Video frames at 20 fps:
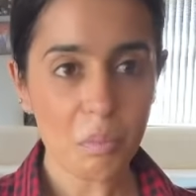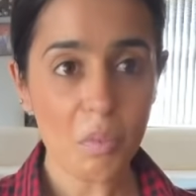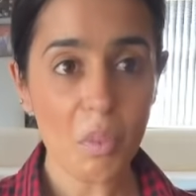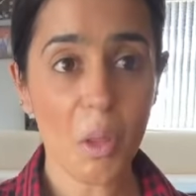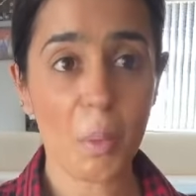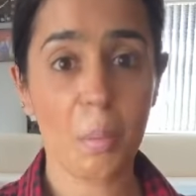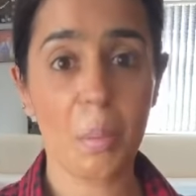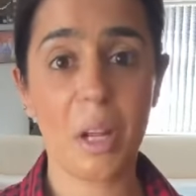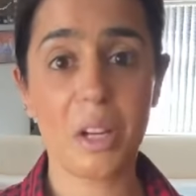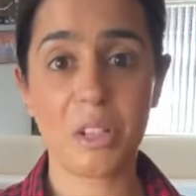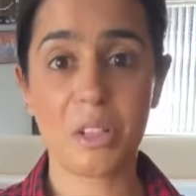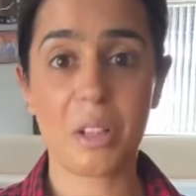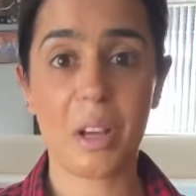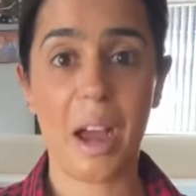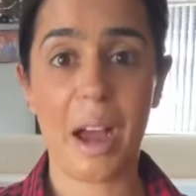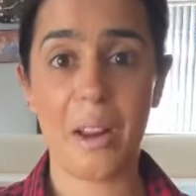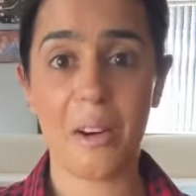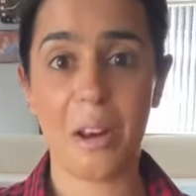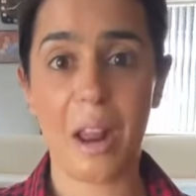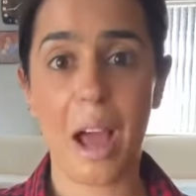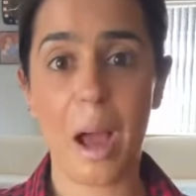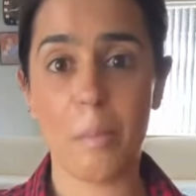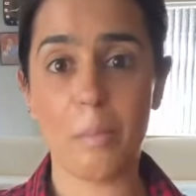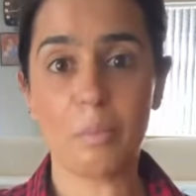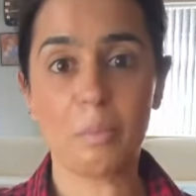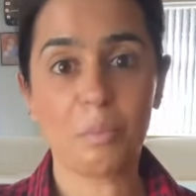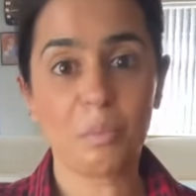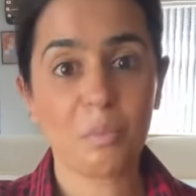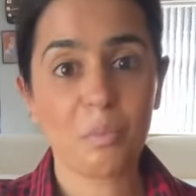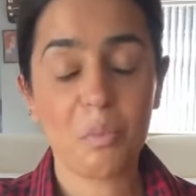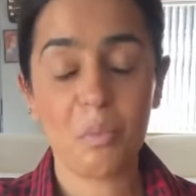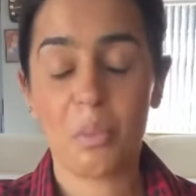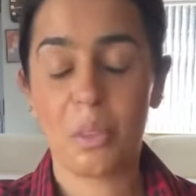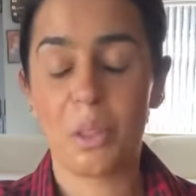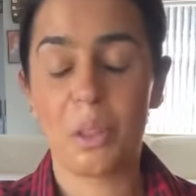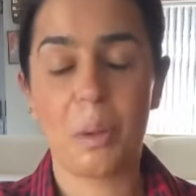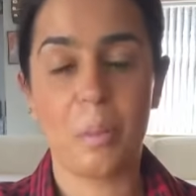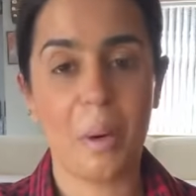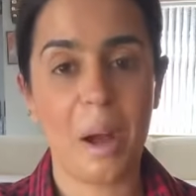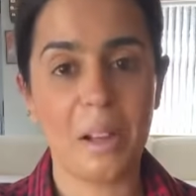Mint and lamb,
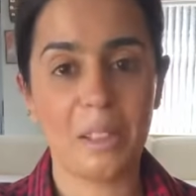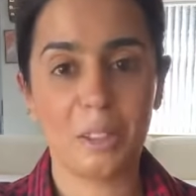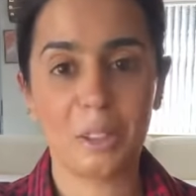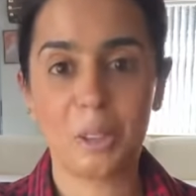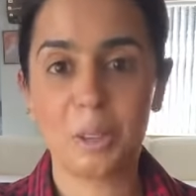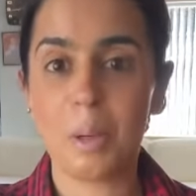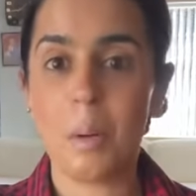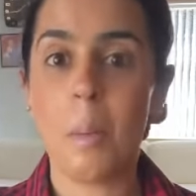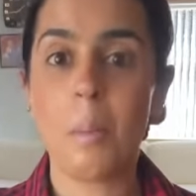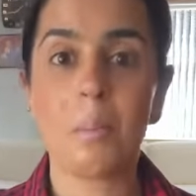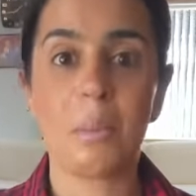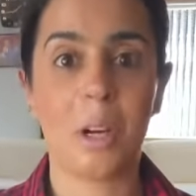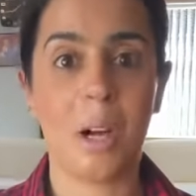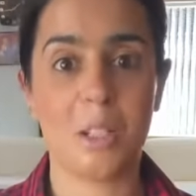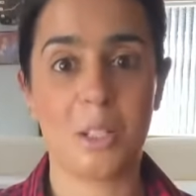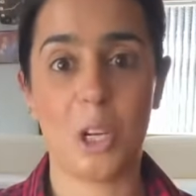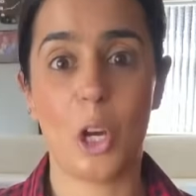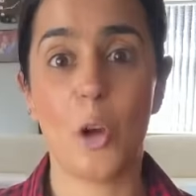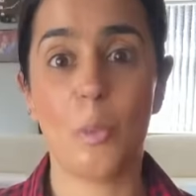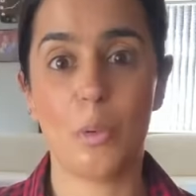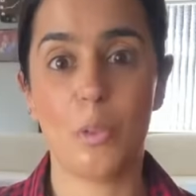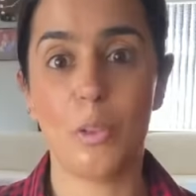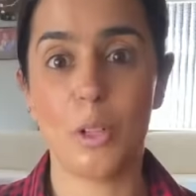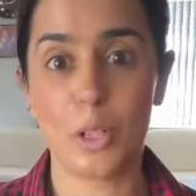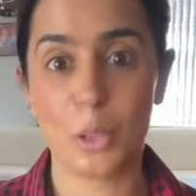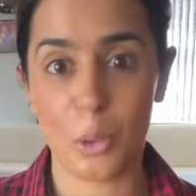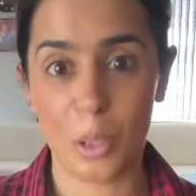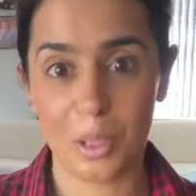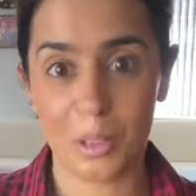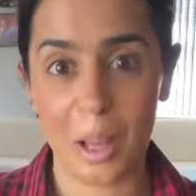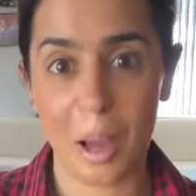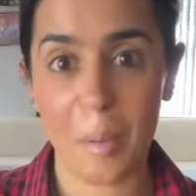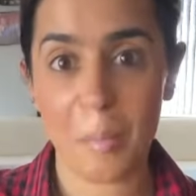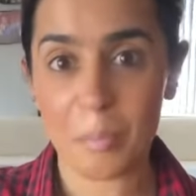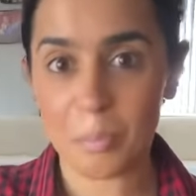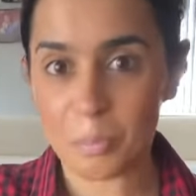the best. Guys, I hope you've enjoyed that.